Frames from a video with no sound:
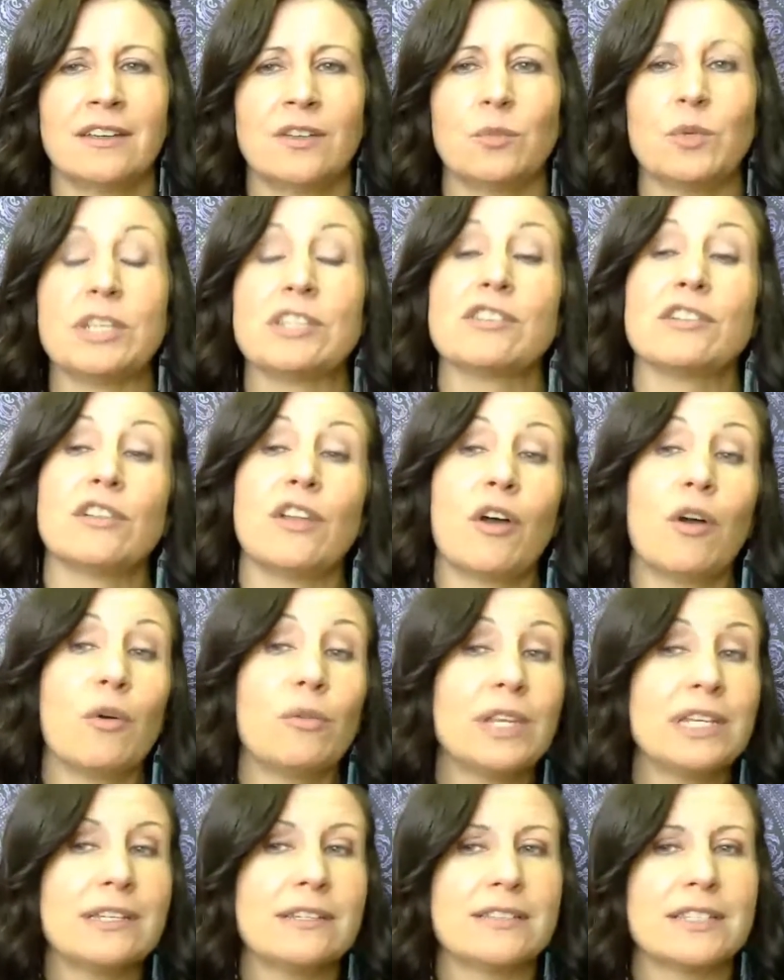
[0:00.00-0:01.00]
We
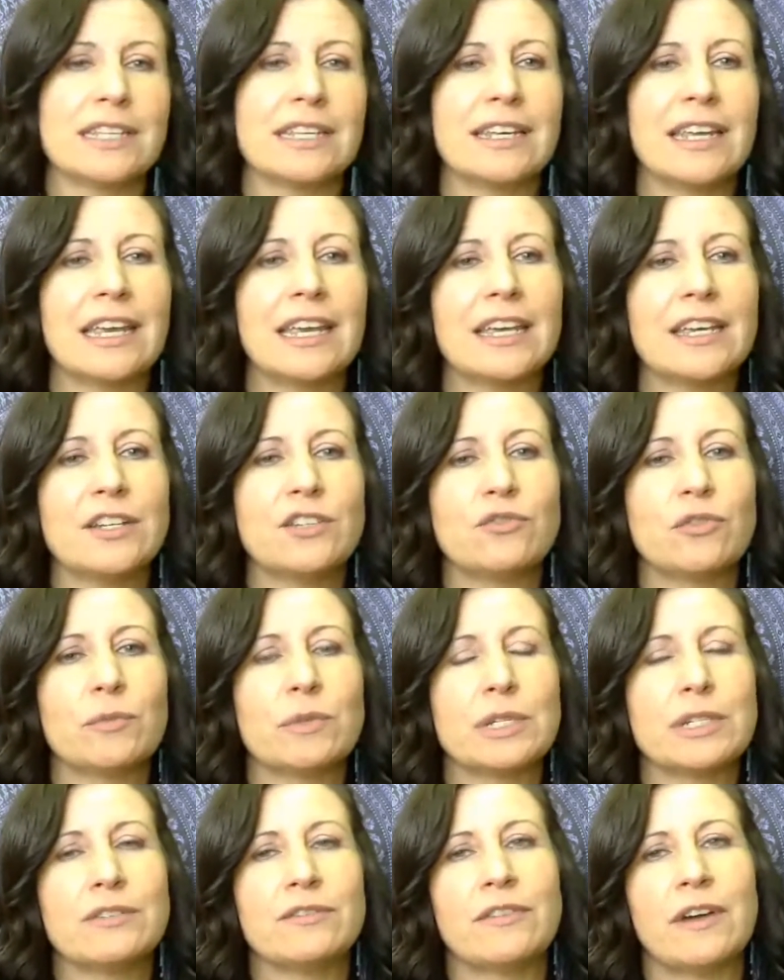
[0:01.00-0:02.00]
slowly disengage
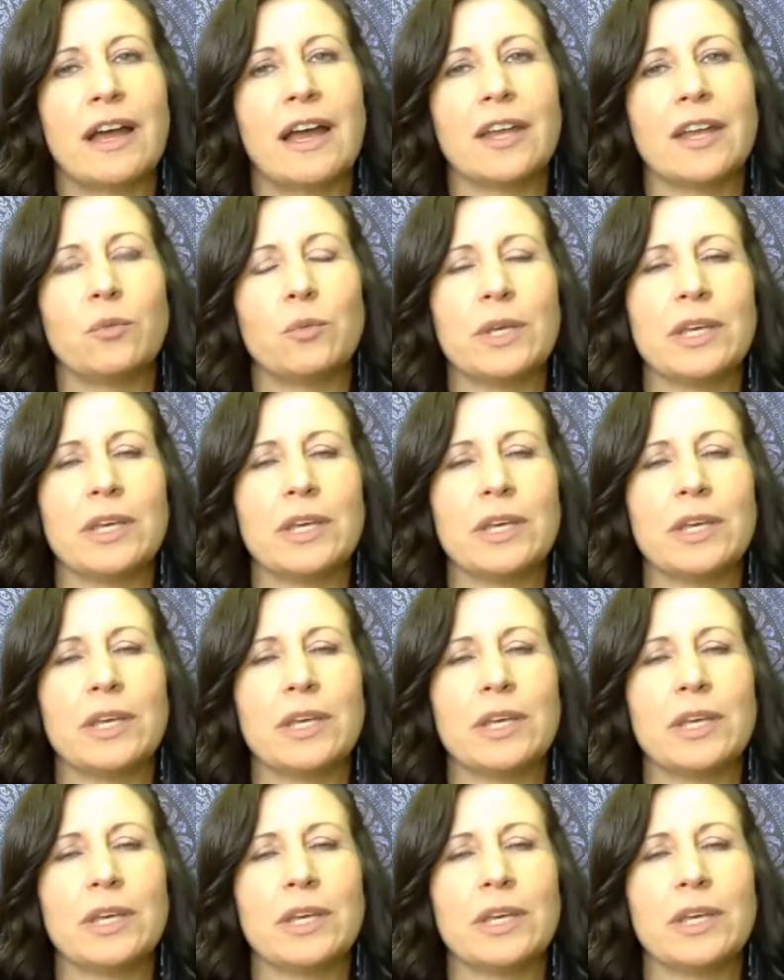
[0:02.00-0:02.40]
from the divine.